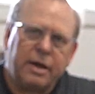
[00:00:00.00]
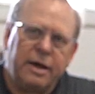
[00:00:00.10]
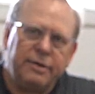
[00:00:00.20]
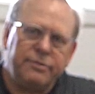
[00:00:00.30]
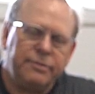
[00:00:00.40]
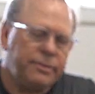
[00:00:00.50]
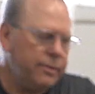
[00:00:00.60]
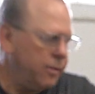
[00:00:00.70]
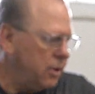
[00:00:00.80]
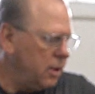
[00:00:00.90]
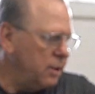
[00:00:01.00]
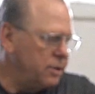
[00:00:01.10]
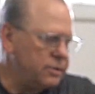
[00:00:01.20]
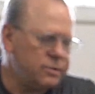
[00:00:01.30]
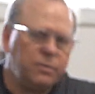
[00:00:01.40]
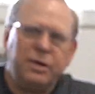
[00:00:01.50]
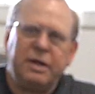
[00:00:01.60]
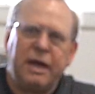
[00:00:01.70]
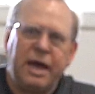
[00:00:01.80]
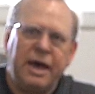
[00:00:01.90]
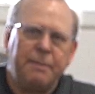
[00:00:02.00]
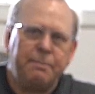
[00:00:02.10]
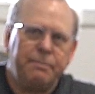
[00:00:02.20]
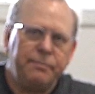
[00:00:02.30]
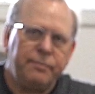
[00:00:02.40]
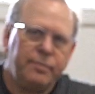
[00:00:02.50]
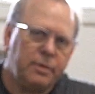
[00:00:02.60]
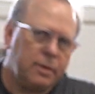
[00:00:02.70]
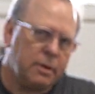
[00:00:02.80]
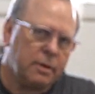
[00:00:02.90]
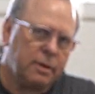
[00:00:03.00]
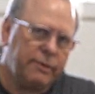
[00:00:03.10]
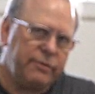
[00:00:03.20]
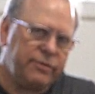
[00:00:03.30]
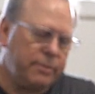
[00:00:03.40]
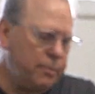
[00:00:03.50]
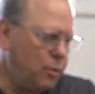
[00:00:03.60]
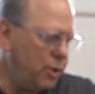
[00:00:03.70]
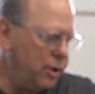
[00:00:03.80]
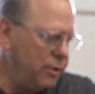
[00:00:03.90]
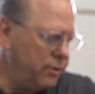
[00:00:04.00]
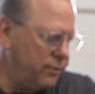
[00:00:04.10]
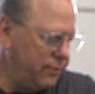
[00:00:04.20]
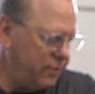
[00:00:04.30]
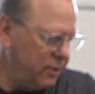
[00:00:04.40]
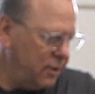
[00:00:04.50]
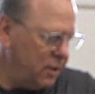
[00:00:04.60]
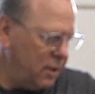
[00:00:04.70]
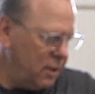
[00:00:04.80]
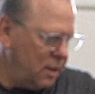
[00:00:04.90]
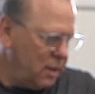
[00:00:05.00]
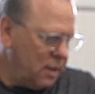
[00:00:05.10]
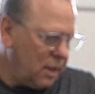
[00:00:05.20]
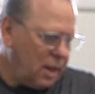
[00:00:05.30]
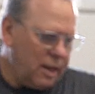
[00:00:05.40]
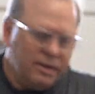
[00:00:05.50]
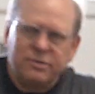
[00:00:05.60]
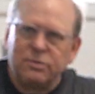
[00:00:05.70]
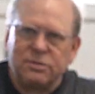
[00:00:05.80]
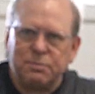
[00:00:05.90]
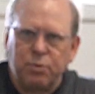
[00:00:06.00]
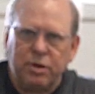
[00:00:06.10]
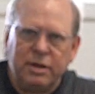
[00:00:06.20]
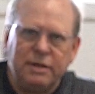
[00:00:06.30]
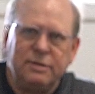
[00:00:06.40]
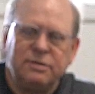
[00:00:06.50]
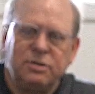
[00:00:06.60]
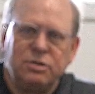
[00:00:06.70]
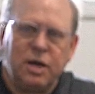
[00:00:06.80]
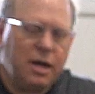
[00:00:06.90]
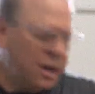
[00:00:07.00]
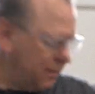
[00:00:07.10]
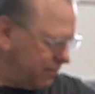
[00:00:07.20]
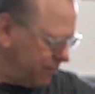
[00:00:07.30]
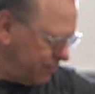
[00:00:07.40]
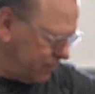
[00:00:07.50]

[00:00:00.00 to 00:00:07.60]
guys, just a recap, give you some pointers. Uh, this was a pretty easy job.